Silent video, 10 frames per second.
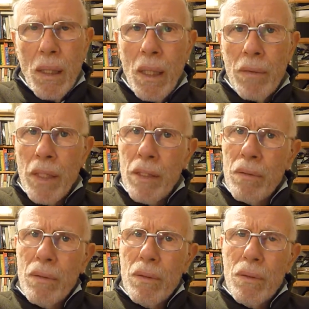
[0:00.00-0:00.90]
And
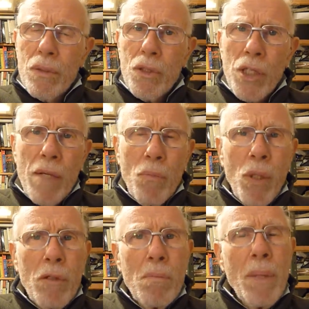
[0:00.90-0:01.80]
then set
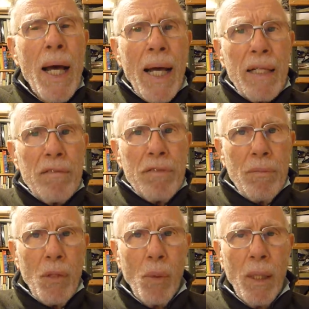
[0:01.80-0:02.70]
well back
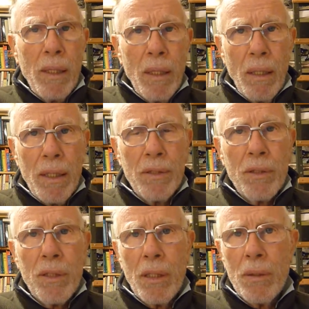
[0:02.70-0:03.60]
from the white line
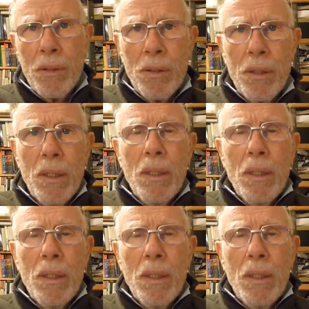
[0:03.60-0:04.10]
so as